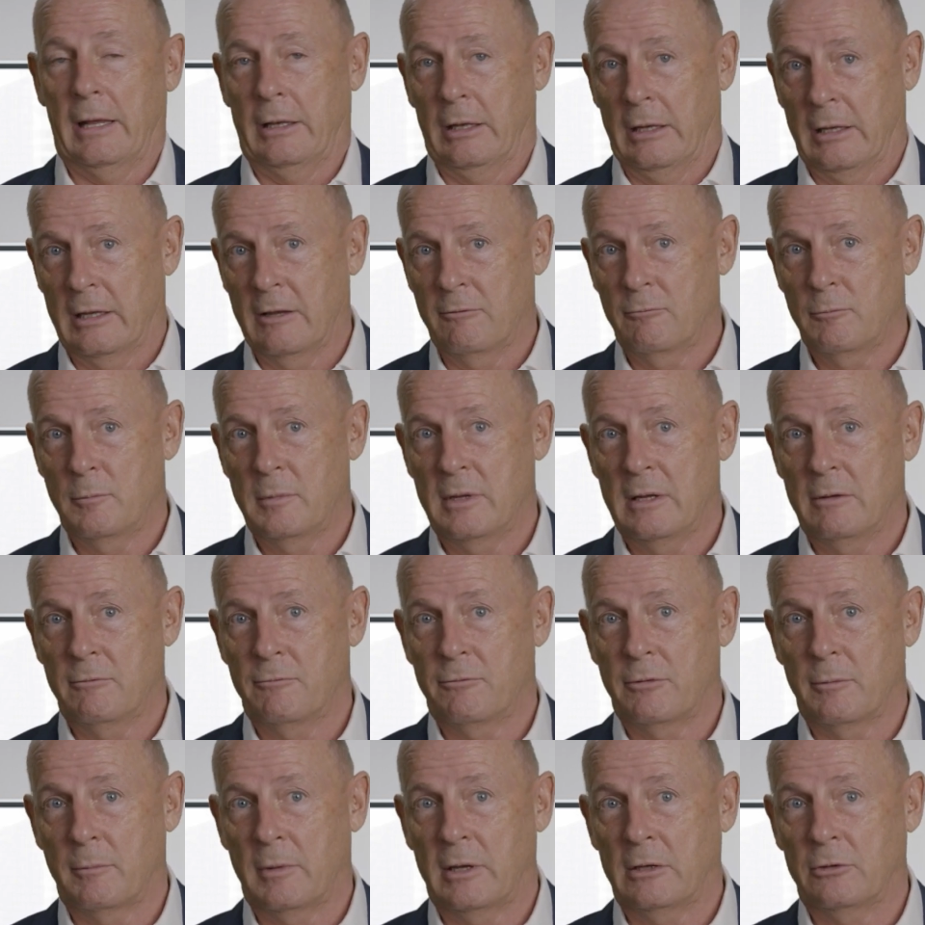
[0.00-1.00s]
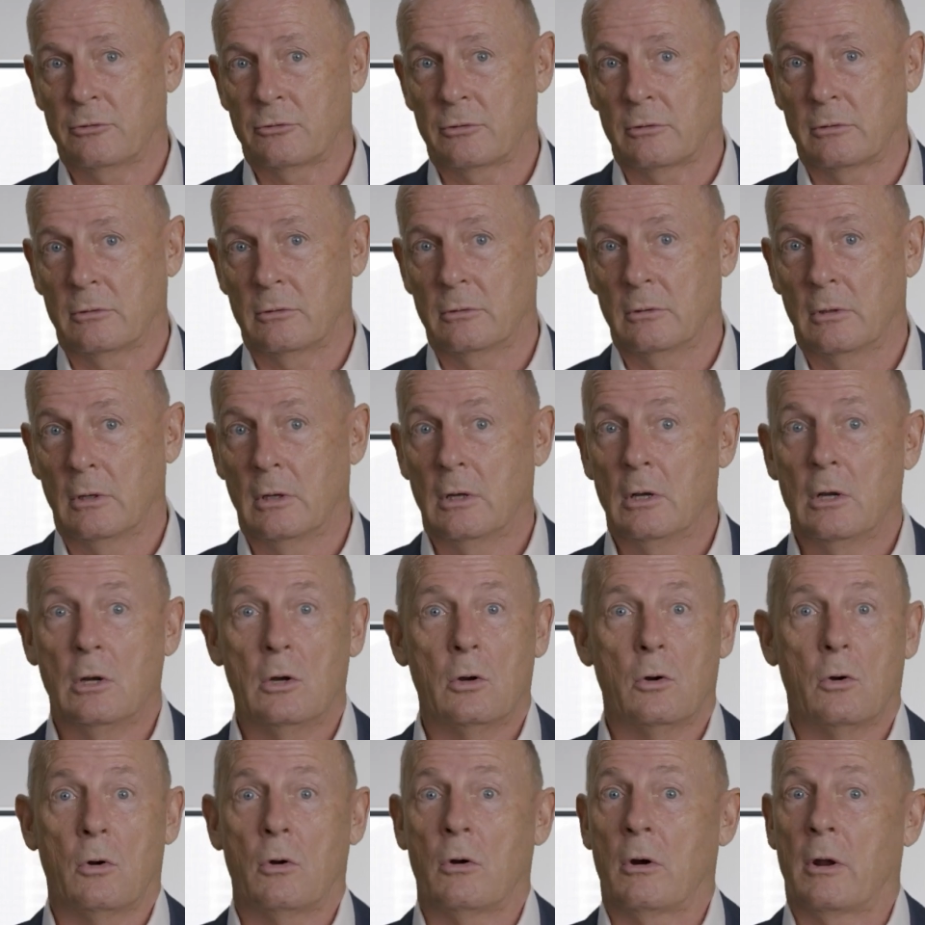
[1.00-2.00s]
Are they giving me information?
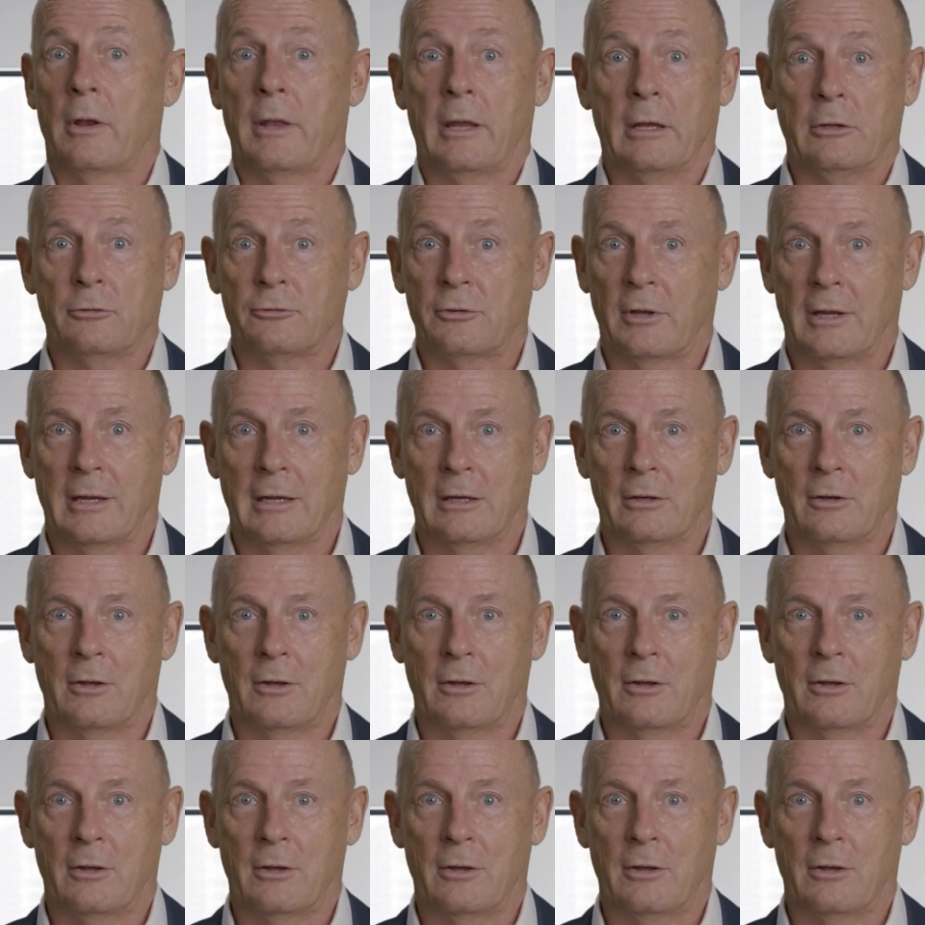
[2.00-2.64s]
Or are they saying